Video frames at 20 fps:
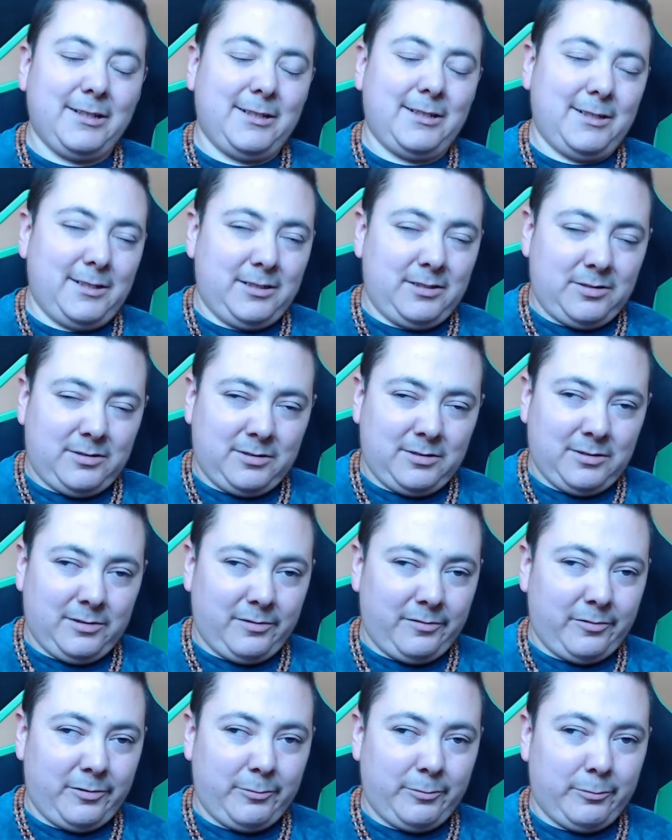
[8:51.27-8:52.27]
And so
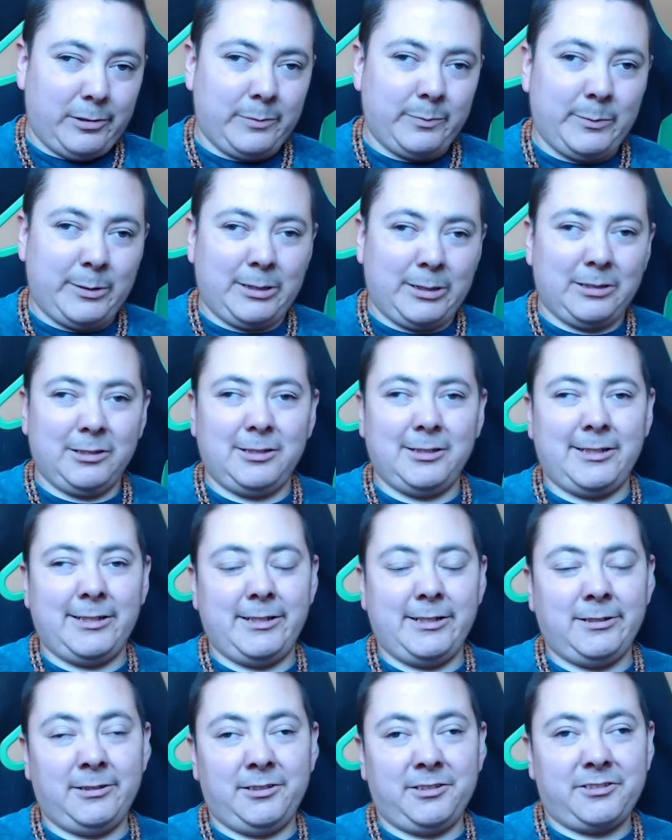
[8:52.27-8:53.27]
if you want me to look at
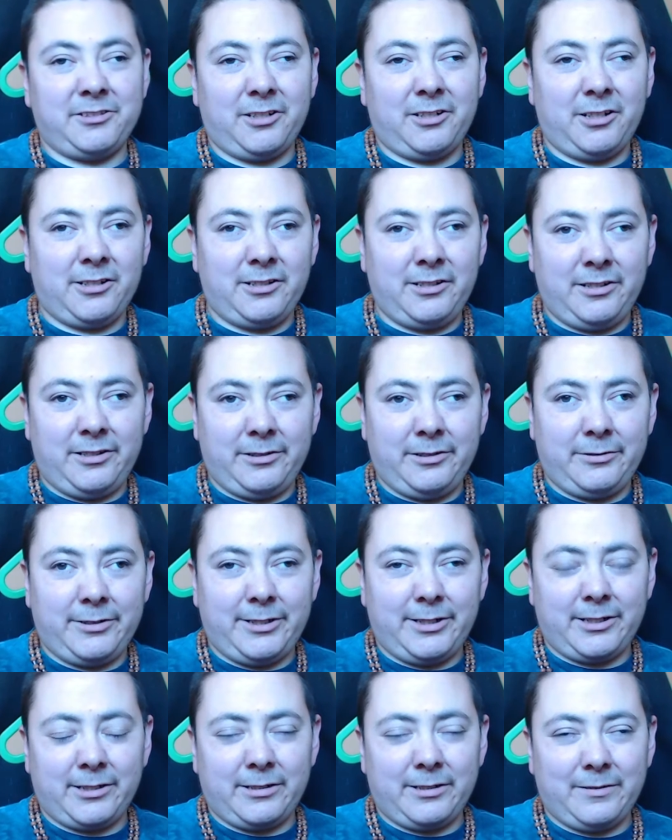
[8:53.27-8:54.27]
your chart, go
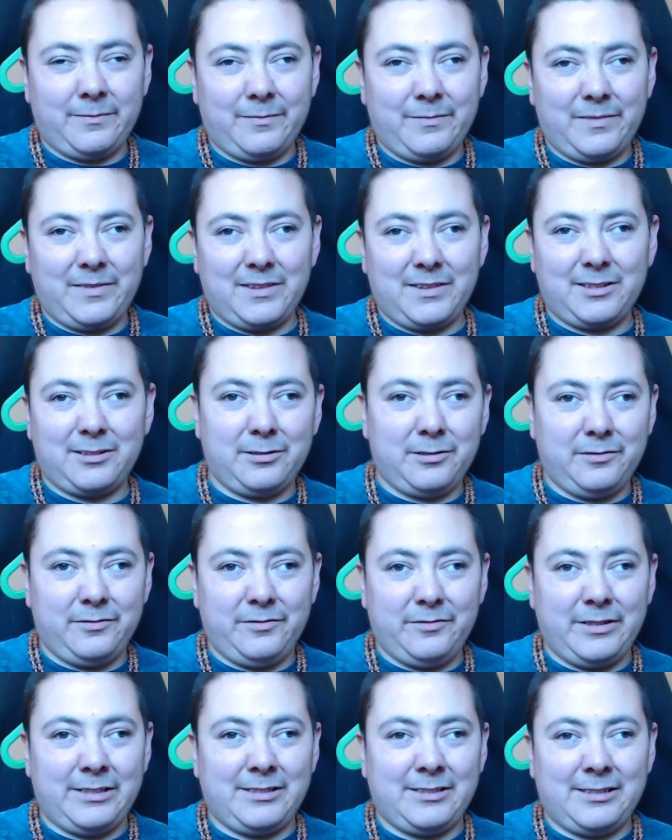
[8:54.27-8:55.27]
here to
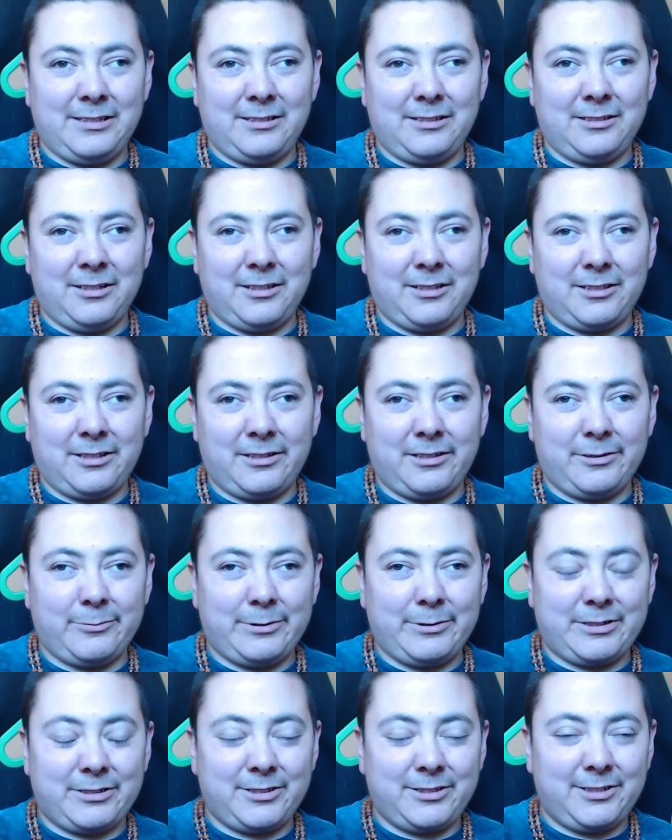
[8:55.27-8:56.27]

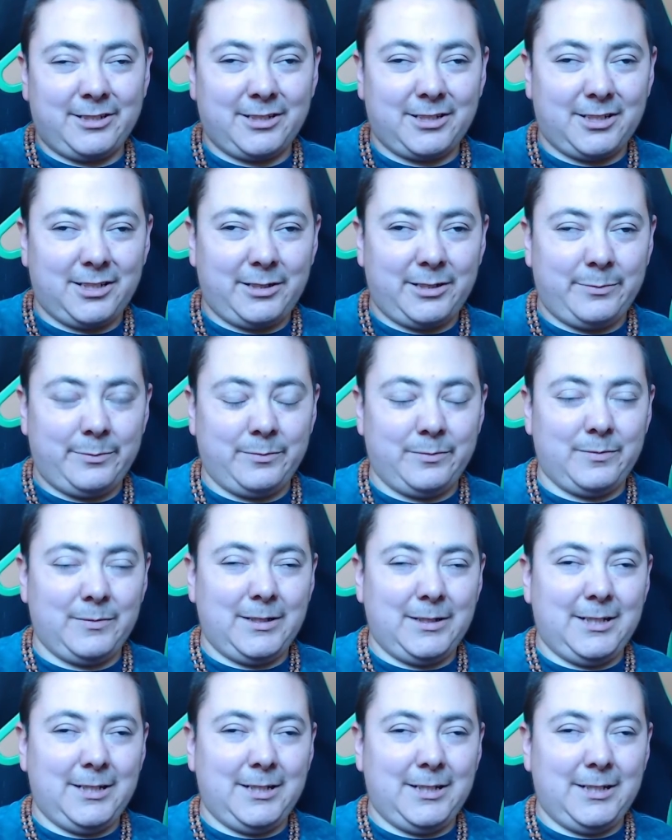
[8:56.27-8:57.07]
vincent.thunderwizard.com.